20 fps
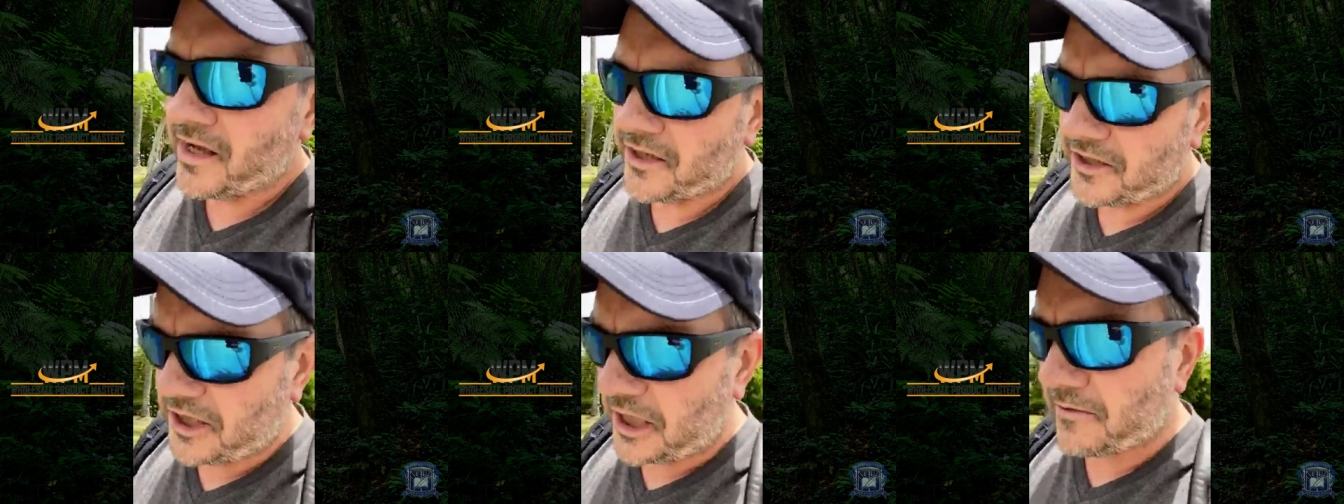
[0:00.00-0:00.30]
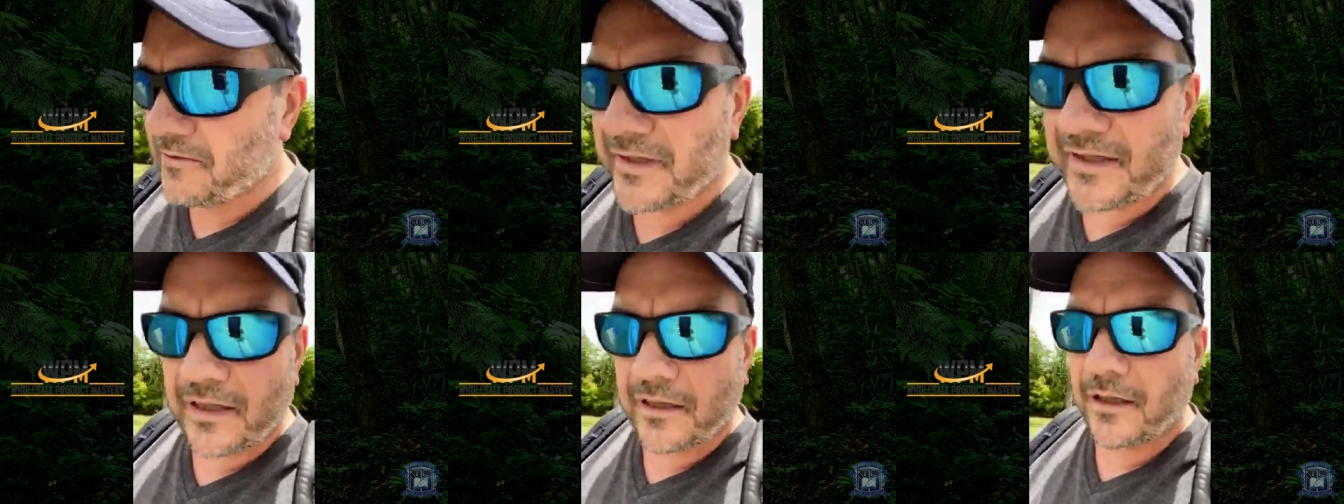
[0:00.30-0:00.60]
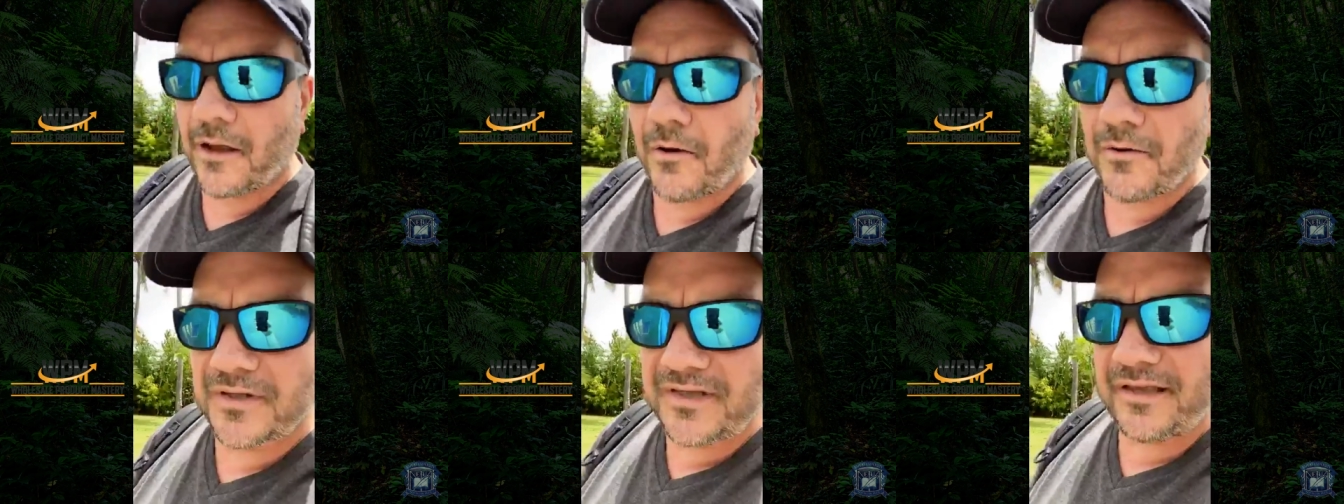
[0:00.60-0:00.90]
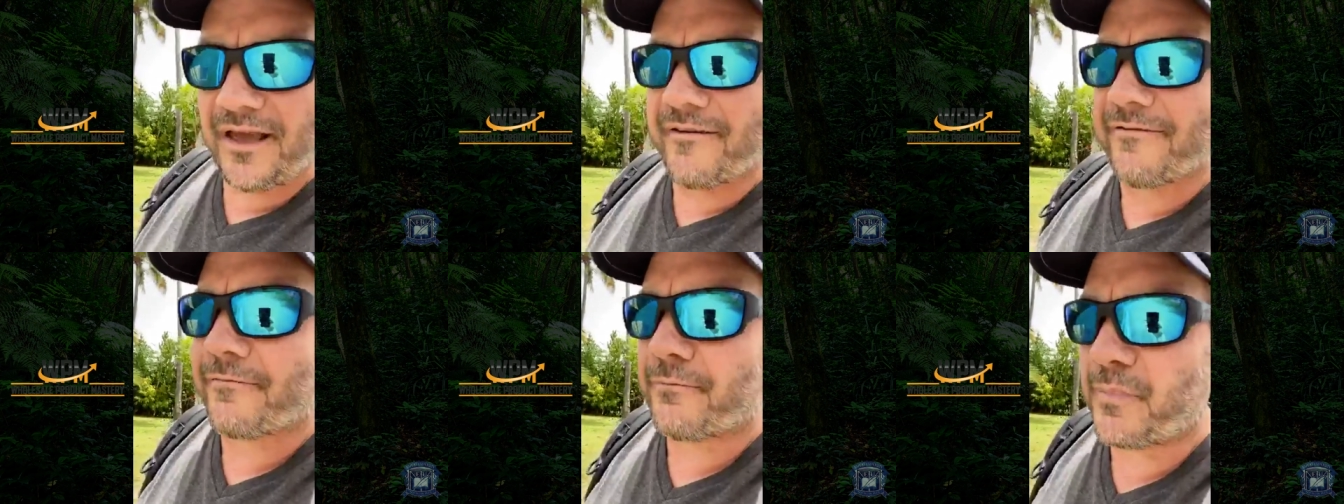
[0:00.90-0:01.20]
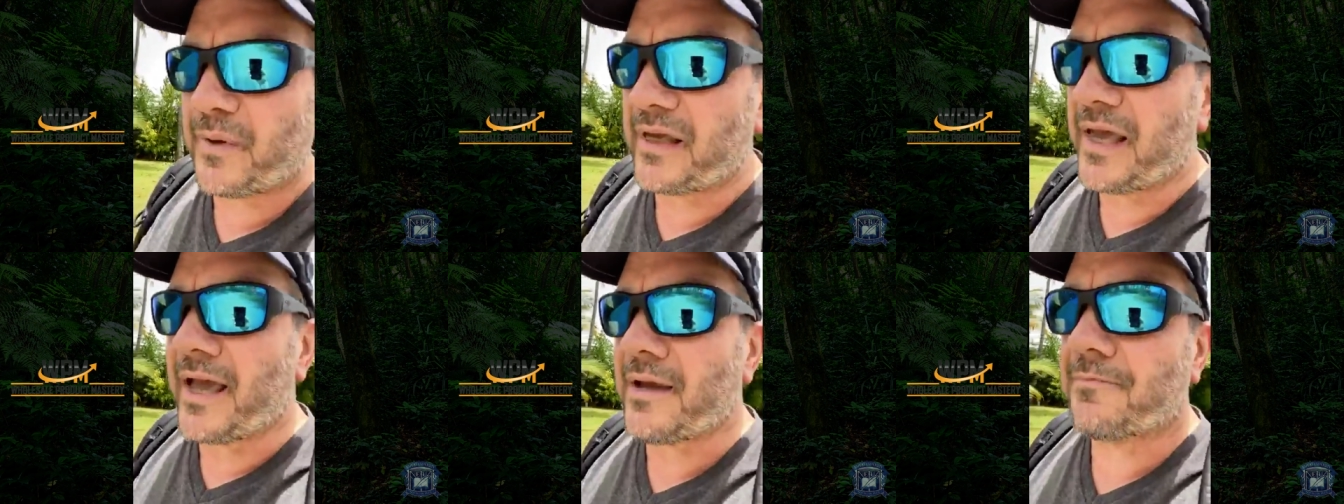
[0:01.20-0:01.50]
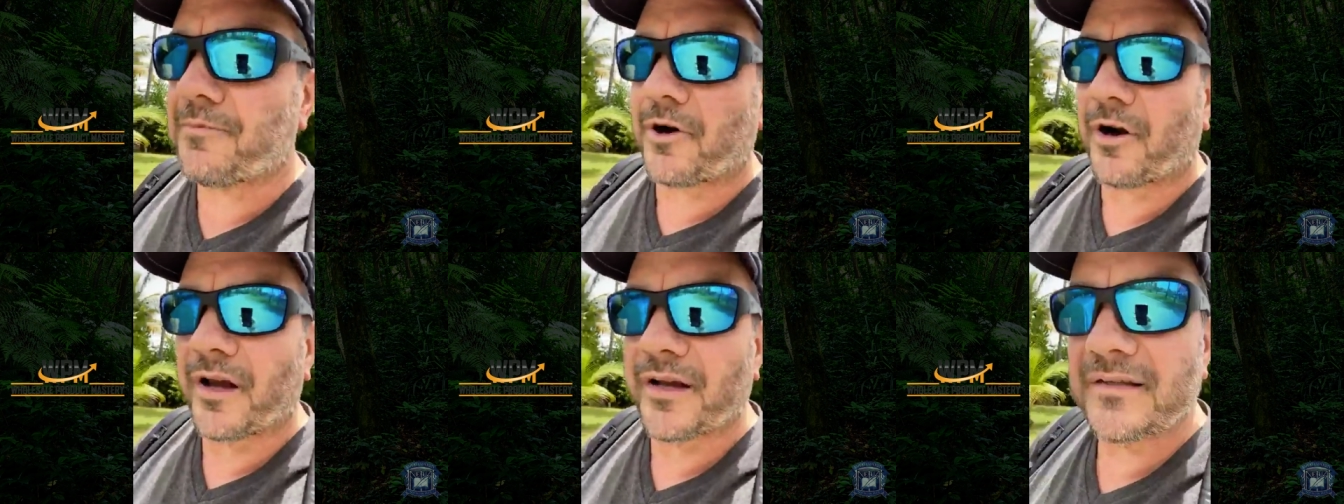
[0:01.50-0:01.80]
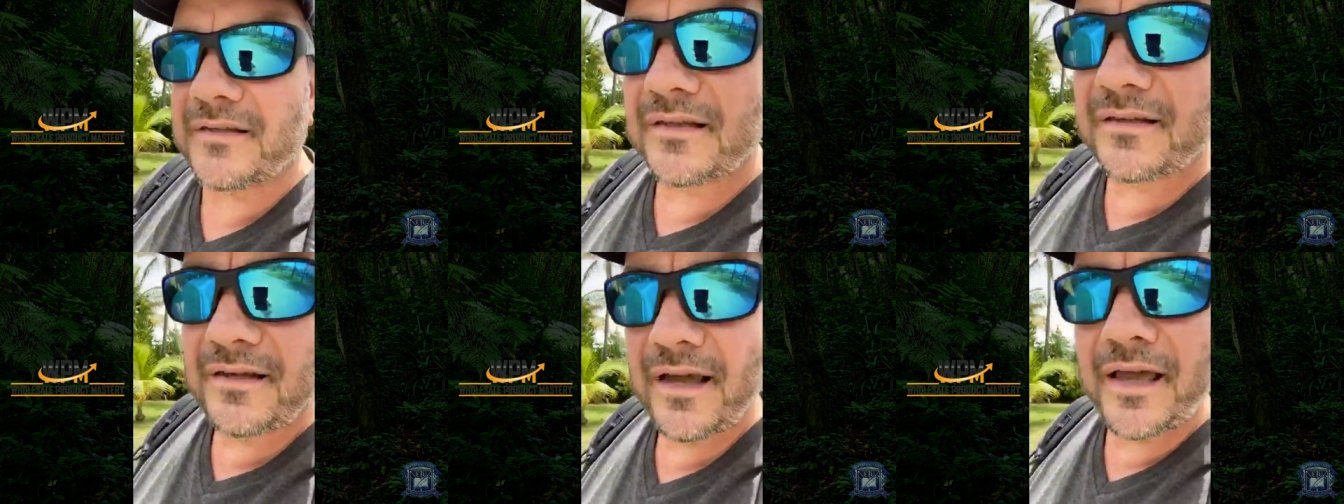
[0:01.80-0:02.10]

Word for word: generally the lowest FBA price,